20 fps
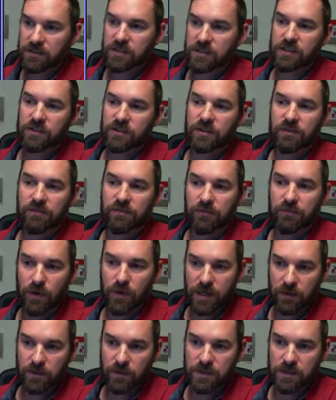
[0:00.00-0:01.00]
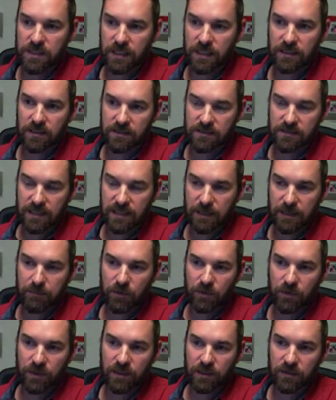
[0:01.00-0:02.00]
And this is just the frequency in the
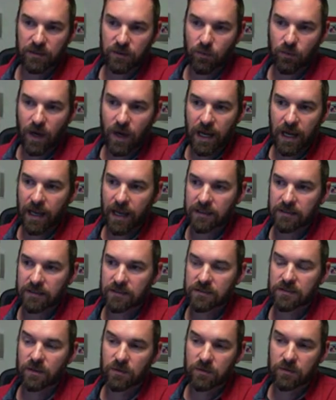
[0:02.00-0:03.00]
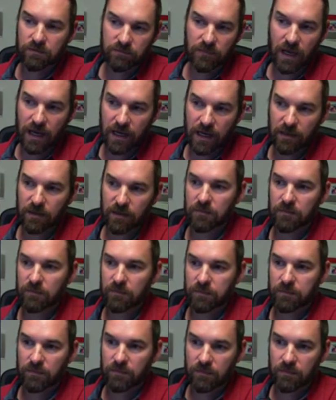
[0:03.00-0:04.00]
sample here on the y-axis. So the higher
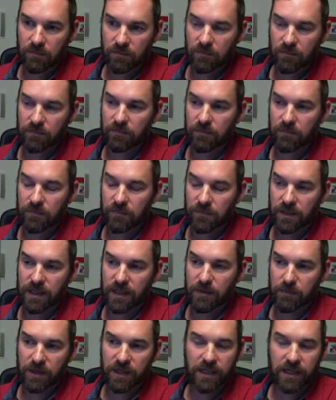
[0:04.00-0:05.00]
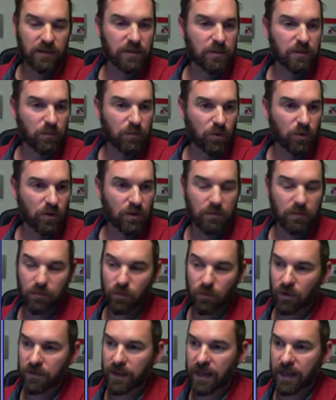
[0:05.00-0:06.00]
the number here, the more
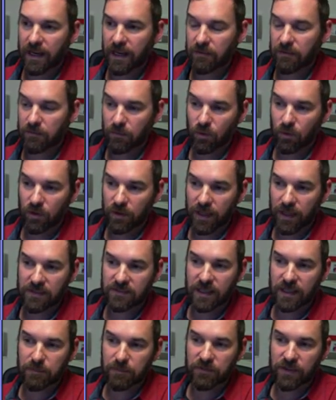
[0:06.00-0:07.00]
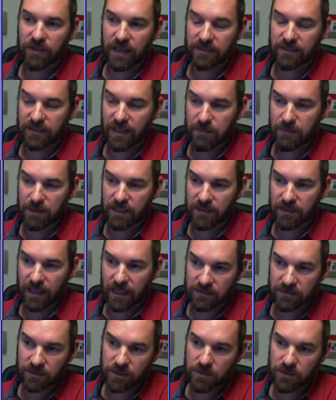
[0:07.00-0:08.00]
more of that more of that sample size came in at
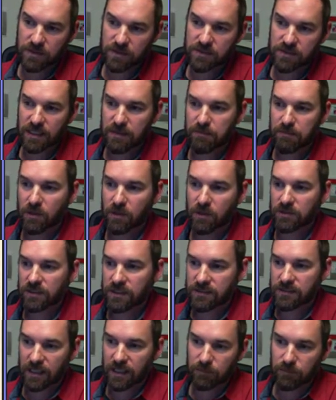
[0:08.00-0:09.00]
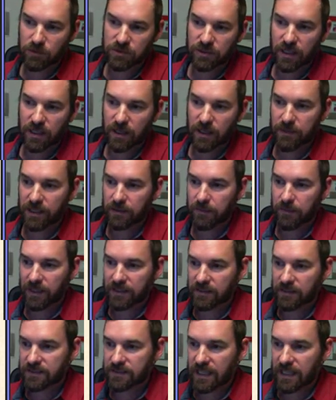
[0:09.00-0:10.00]
that. So you can see most of these animals are coming in
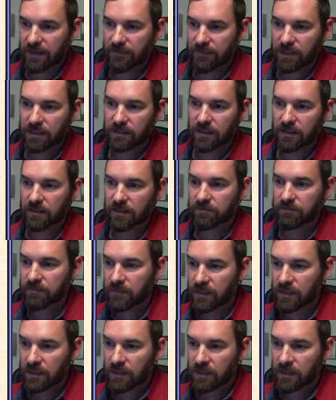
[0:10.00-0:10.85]
about the seven to